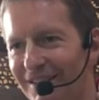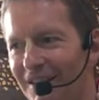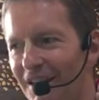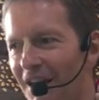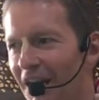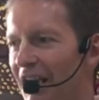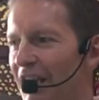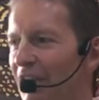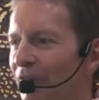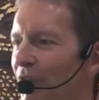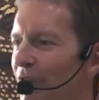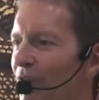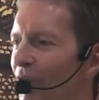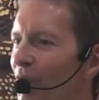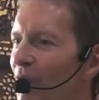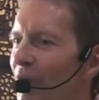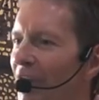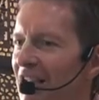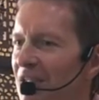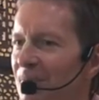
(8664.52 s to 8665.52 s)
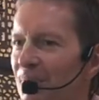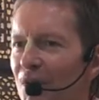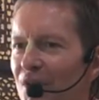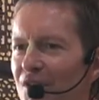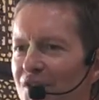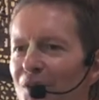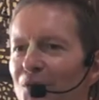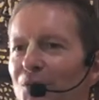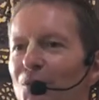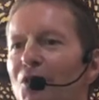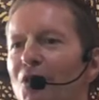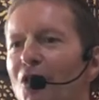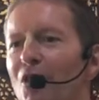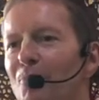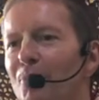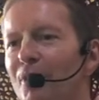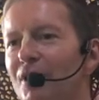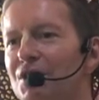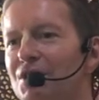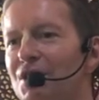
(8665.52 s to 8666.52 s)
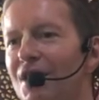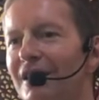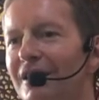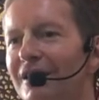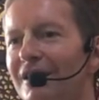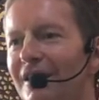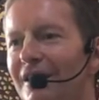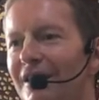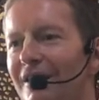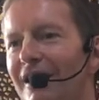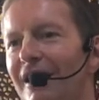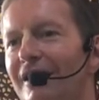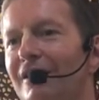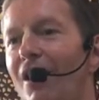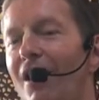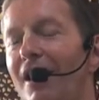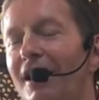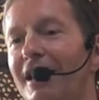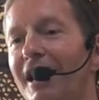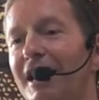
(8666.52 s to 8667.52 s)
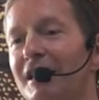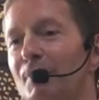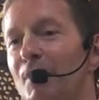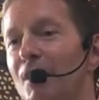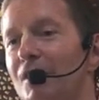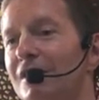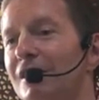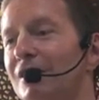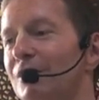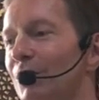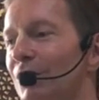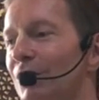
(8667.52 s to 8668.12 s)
And if a low caste person will go preaching, then the high caste persons will